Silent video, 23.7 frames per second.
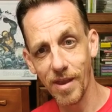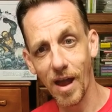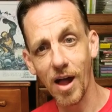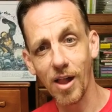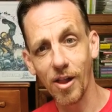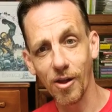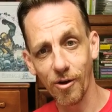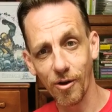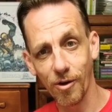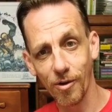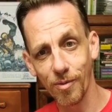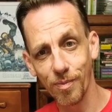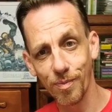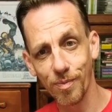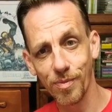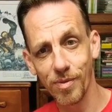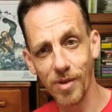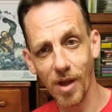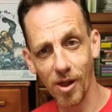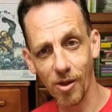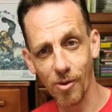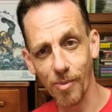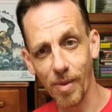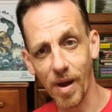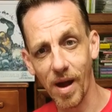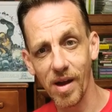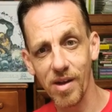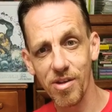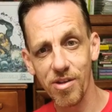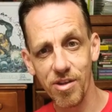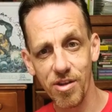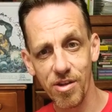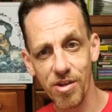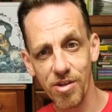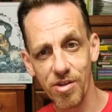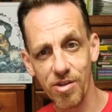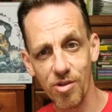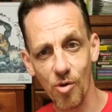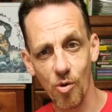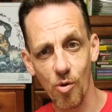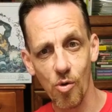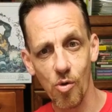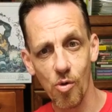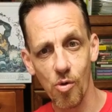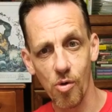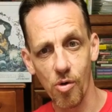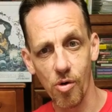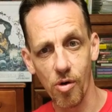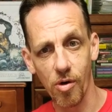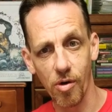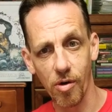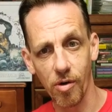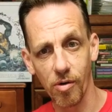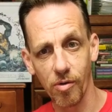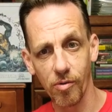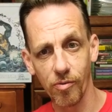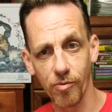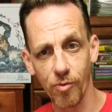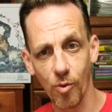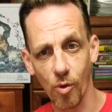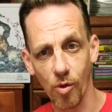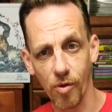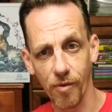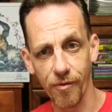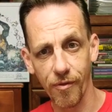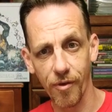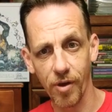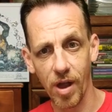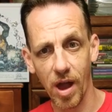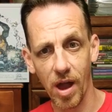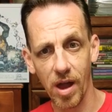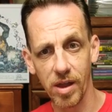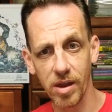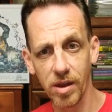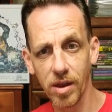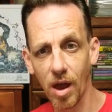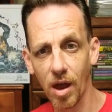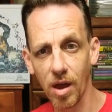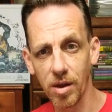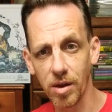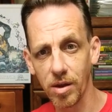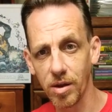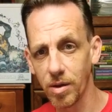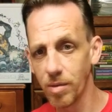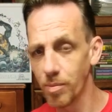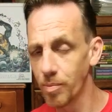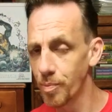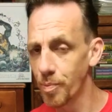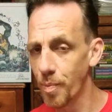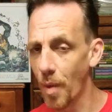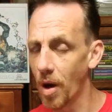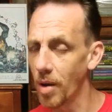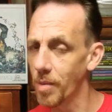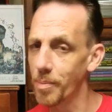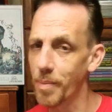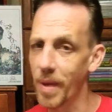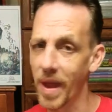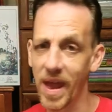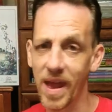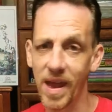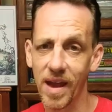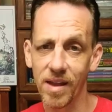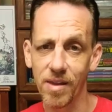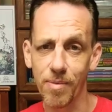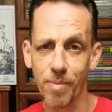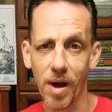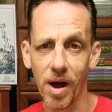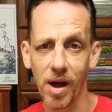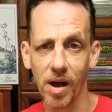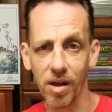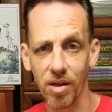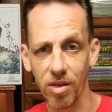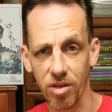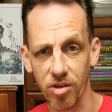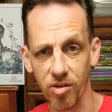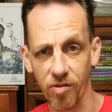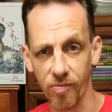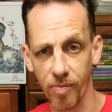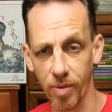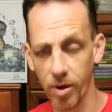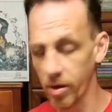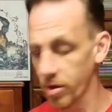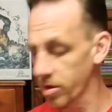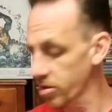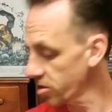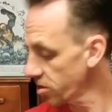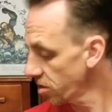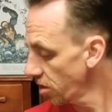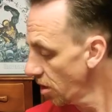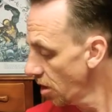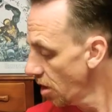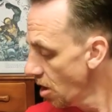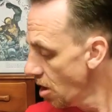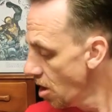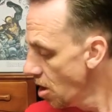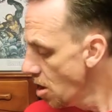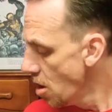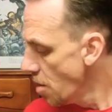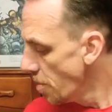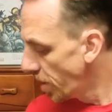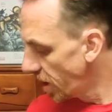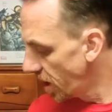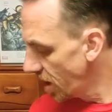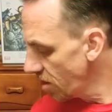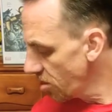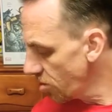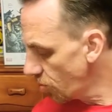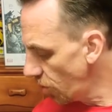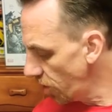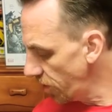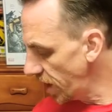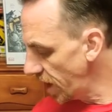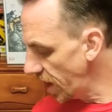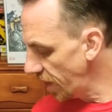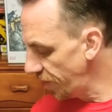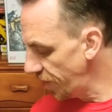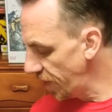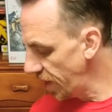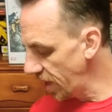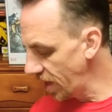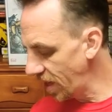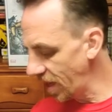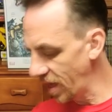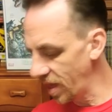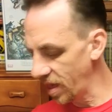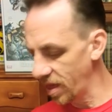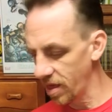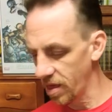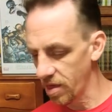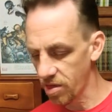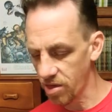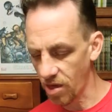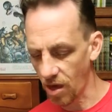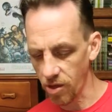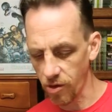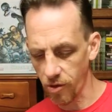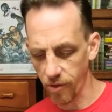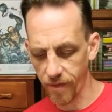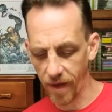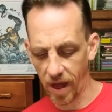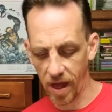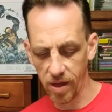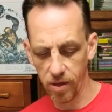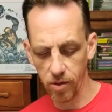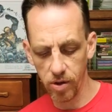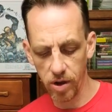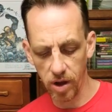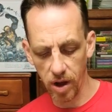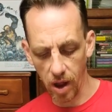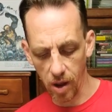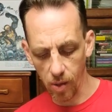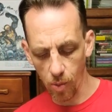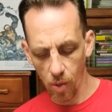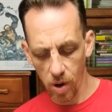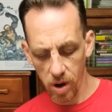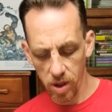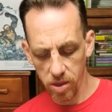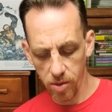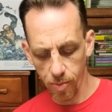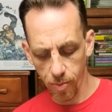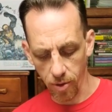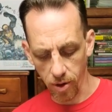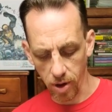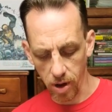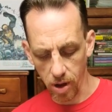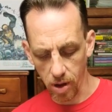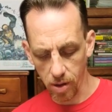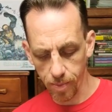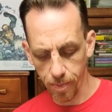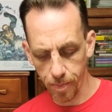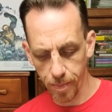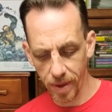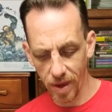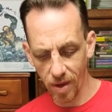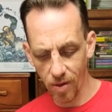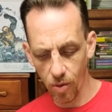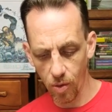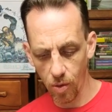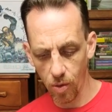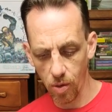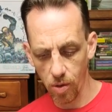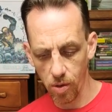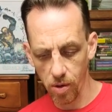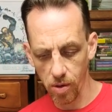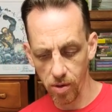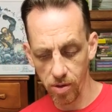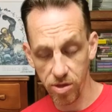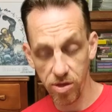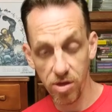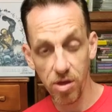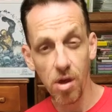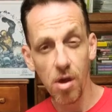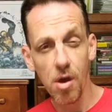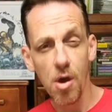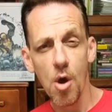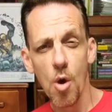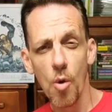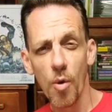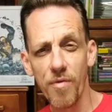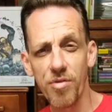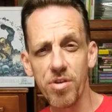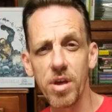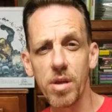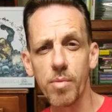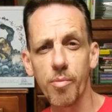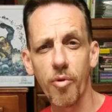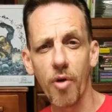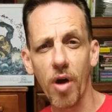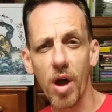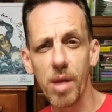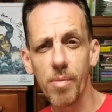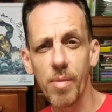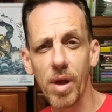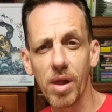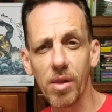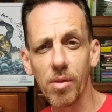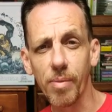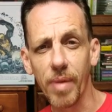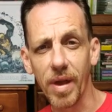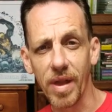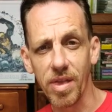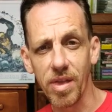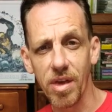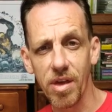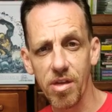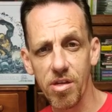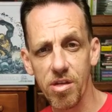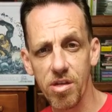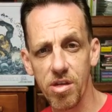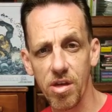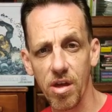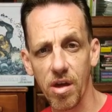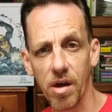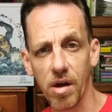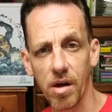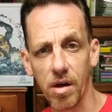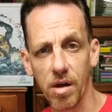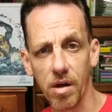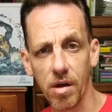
dollar boxes or forgotten unbagged piles of books. But it is one that I think is undervalued, and I wanted to bring it up because we've seen Brian Michael Bendis